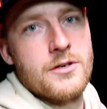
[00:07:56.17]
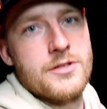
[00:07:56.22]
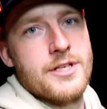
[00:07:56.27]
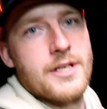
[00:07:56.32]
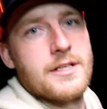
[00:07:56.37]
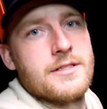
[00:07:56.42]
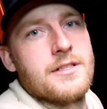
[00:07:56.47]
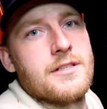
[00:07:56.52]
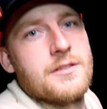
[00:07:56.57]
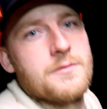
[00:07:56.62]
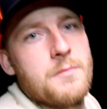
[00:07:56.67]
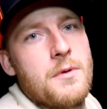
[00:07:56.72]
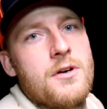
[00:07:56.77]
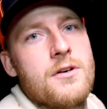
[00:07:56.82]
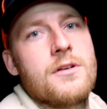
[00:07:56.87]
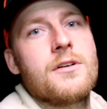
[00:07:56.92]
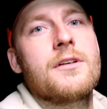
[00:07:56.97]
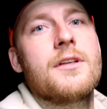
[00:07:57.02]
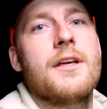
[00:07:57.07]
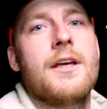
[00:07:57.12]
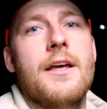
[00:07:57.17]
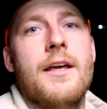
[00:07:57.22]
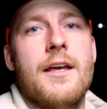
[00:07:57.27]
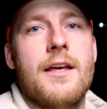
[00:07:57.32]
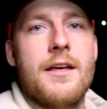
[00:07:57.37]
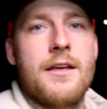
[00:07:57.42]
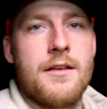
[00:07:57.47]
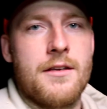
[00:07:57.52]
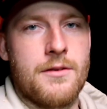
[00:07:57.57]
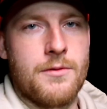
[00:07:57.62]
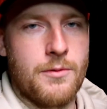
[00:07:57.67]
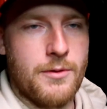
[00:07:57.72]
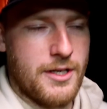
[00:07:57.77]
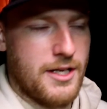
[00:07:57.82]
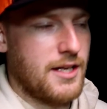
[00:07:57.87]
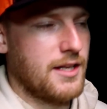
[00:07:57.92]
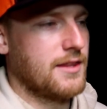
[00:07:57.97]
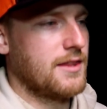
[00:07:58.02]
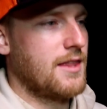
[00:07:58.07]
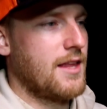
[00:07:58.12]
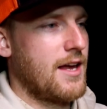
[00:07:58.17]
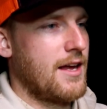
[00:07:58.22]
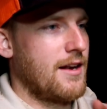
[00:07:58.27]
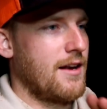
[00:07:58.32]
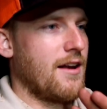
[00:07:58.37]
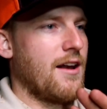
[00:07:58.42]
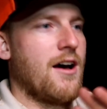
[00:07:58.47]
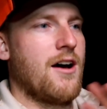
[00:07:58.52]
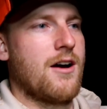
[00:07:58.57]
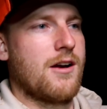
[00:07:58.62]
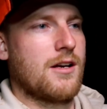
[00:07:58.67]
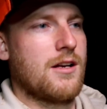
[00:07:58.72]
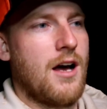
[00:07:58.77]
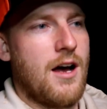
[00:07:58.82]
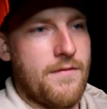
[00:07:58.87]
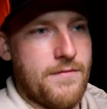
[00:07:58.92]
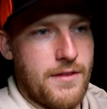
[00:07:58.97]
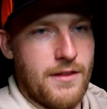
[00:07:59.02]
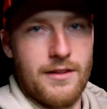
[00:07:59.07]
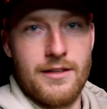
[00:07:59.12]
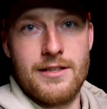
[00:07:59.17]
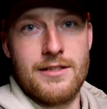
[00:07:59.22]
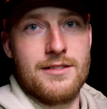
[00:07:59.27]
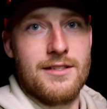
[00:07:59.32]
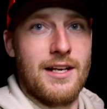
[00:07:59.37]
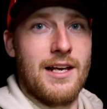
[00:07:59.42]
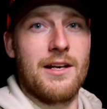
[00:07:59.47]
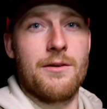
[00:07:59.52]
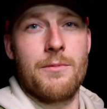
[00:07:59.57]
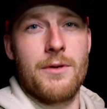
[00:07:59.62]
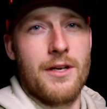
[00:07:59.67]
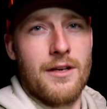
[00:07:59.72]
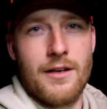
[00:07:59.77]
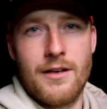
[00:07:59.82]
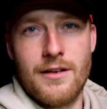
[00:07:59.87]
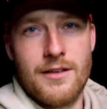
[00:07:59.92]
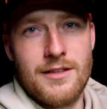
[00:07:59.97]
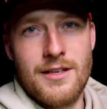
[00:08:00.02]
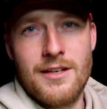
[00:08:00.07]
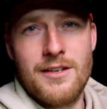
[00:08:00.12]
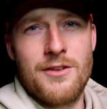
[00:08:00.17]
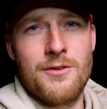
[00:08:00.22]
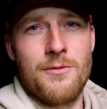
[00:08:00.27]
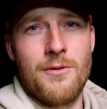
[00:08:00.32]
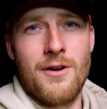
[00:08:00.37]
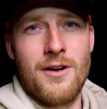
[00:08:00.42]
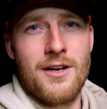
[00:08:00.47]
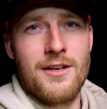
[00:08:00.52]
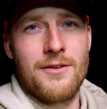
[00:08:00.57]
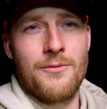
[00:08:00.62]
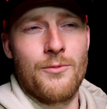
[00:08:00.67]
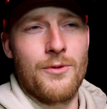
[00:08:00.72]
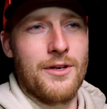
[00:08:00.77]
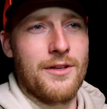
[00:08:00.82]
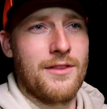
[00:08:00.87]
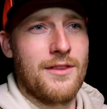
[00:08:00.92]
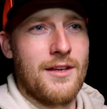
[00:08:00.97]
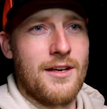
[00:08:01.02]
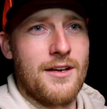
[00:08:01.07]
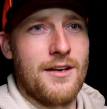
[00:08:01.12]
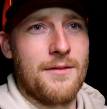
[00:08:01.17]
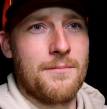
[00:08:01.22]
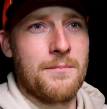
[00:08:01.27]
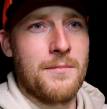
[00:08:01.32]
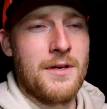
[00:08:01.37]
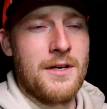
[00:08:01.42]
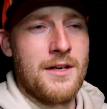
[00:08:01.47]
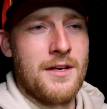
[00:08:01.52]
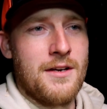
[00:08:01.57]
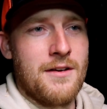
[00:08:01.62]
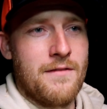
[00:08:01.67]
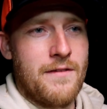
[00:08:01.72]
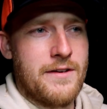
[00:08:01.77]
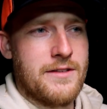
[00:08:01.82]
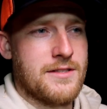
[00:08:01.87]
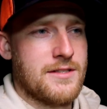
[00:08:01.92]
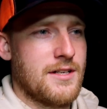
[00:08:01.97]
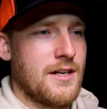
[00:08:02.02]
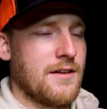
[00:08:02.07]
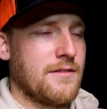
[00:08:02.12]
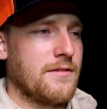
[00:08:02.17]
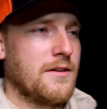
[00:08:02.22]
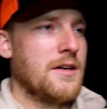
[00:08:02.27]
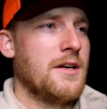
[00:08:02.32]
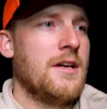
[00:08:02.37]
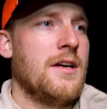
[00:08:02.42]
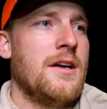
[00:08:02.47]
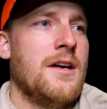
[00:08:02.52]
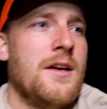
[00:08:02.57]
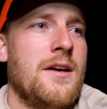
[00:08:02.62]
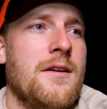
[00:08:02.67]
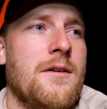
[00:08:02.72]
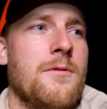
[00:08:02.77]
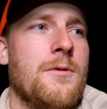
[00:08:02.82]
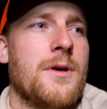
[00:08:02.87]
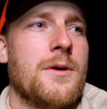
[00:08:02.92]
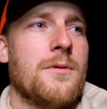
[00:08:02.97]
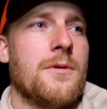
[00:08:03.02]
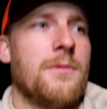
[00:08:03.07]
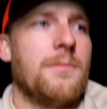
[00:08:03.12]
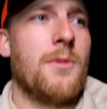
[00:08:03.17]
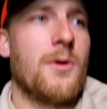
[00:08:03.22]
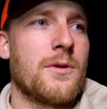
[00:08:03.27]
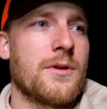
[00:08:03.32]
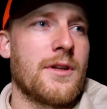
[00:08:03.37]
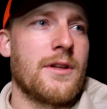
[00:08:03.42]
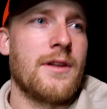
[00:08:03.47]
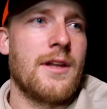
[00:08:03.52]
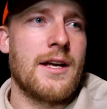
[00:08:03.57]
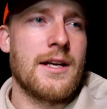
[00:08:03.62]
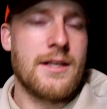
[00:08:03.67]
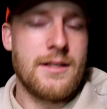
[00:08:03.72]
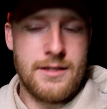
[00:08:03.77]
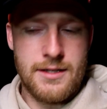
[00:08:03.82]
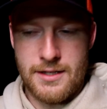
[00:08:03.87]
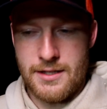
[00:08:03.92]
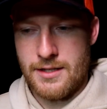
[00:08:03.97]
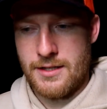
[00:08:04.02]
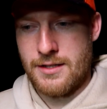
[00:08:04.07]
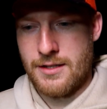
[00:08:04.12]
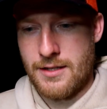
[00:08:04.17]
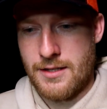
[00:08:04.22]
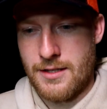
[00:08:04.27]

She gets it smogged and we get that knocked off the list, and we can continue on with fun stuff. We will more than likely,